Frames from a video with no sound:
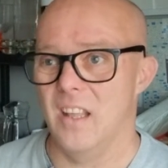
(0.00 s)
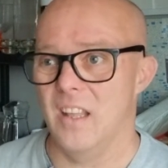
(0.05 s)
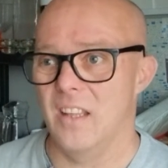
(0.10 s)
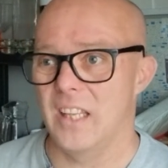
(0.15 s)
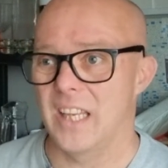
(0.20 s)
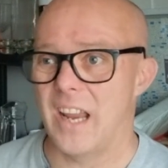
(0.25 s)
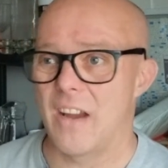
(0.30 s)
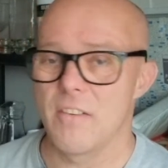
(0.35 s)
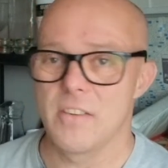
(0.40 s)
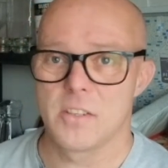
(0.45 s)

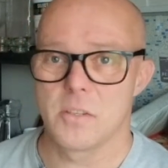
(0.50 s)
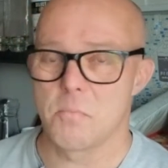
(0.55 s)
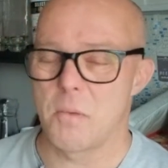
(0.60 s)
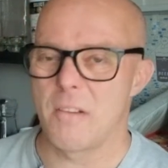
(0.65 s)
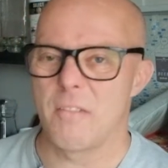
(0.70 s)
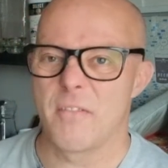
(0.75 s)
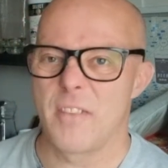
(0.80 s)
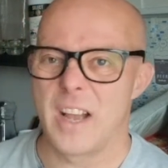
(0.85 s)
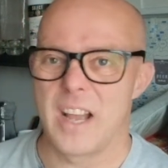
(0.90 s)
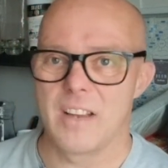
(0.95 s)
The garage is
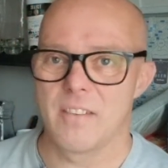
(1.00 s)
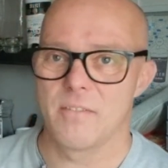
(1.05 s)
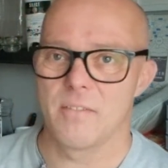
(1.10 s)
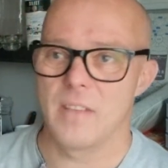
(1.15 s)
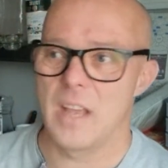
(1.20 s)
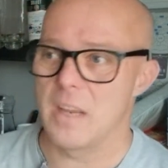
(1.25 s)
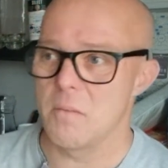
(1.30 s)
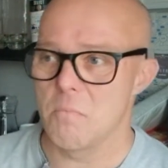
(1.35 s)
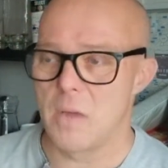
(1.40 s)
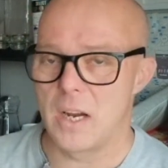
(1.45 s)
about
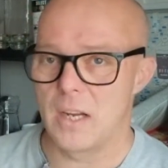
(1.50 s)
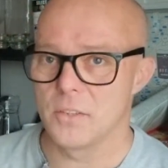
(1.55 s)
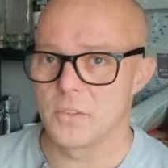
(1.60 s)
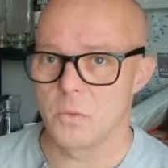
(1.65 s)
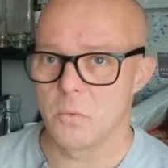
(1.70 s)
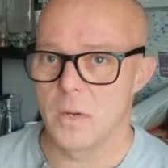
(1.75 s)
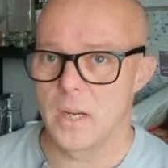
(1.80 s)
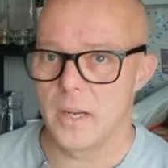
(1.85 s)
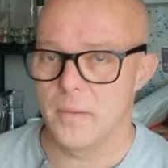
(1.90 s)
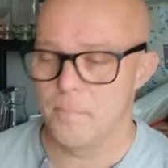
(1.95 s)
5-8 miles
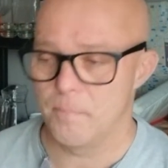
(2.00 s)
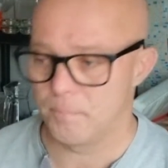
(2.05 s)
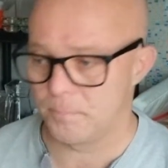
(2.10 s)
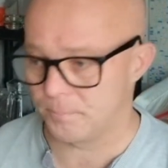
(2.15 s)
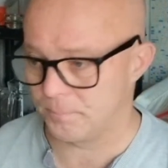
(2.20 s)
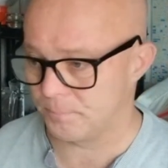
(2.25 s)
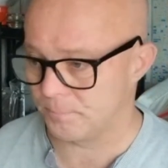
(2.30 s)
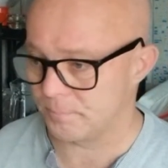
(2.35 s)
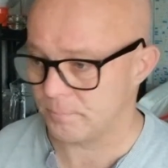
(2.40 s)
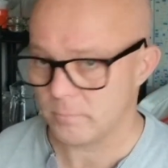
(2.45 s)
away,
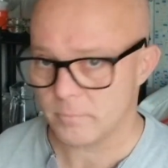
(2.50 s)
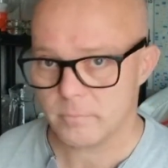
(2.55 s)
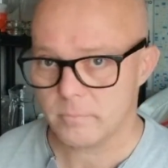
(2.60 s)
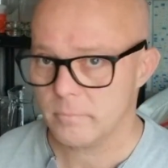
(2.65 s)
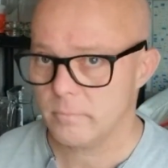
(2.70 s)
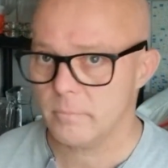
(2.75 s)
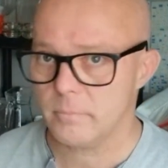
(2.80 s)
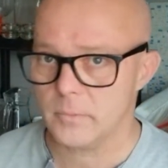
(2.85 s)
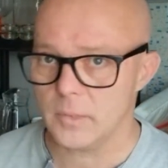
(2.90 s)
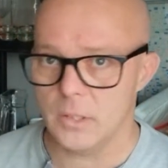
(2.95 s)

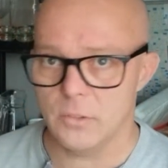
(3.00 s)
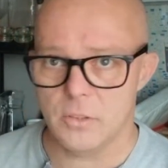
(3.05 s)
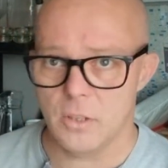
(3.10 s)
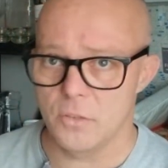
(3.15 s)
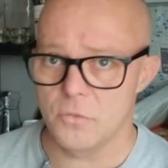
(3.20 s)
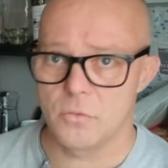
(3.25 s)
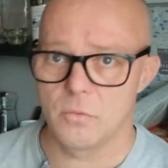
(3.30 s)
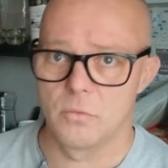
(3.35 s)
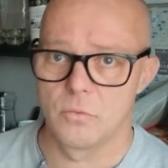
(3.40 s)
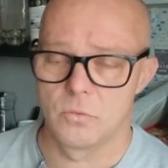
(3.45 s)
so
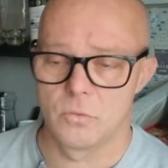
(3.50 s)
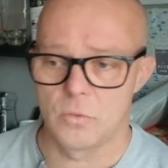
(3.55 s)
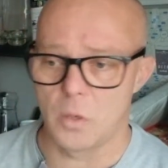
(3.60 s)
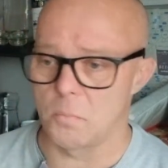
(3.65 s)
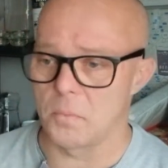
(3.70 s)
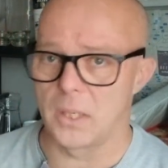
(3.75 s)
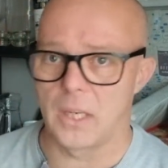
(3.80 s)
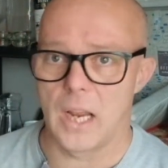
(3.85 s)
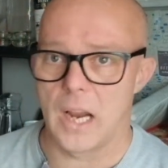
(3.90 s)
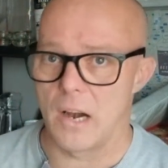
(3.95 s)
I
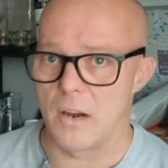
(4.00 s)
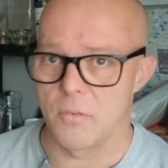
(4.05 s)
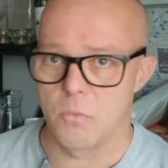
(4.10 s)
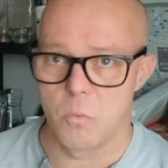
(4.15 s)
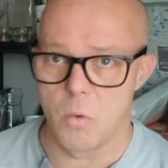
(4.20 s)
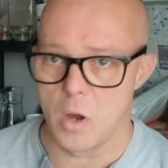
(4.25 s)
dropped the car off,